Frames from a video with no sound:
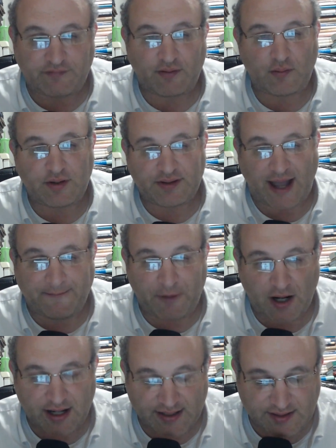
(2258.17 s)
The top
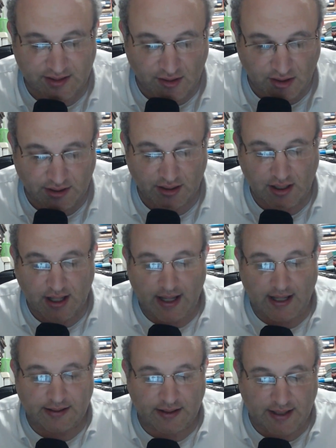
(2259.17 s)
part has the Yud,
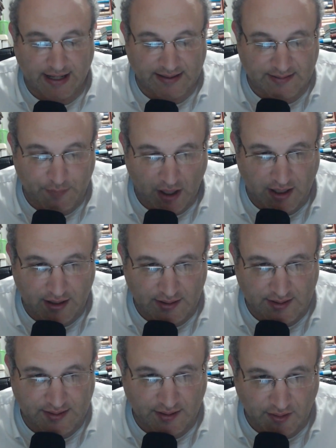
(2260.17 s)
the next part
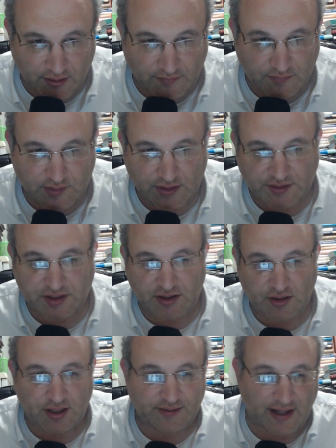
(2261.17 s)
is the Nun. So it's a
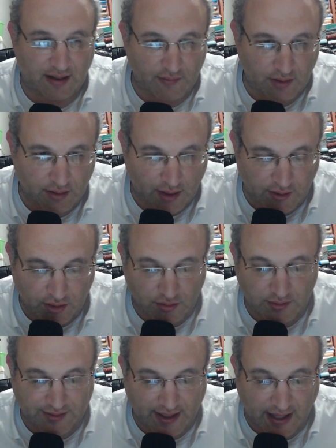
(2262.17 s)
Yud on top, a
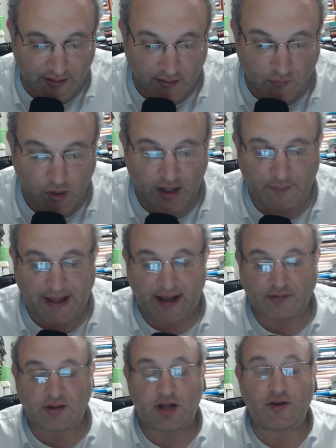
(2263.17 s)
Nun together. What
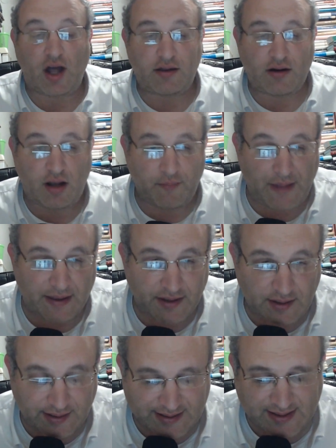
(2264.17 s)
about another
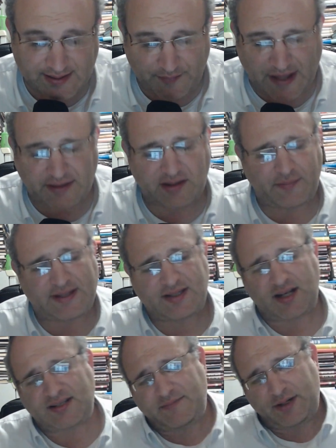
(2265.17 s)
method? This is the method the Beis
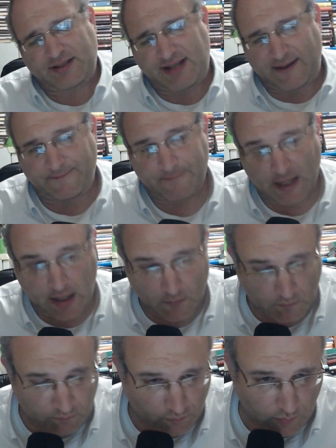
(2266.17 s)
Yosef brings down.
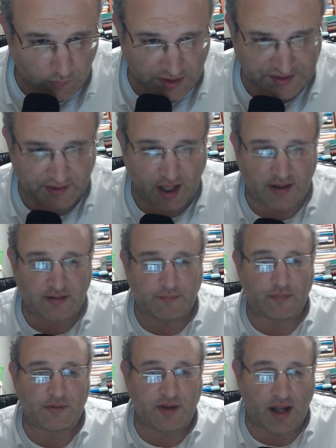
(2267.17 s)
There's another
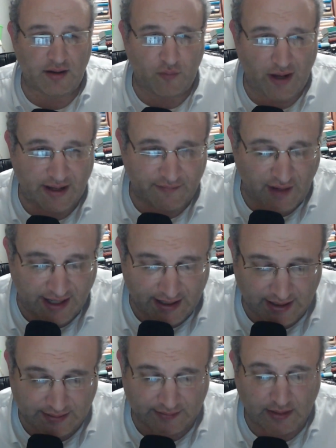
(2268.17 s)
way of writing
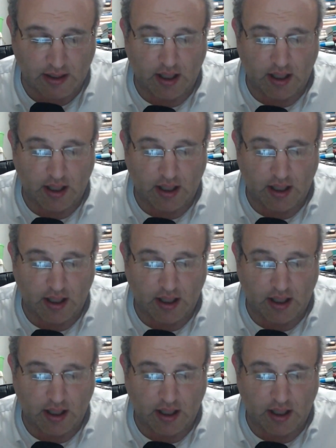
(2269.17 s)
it.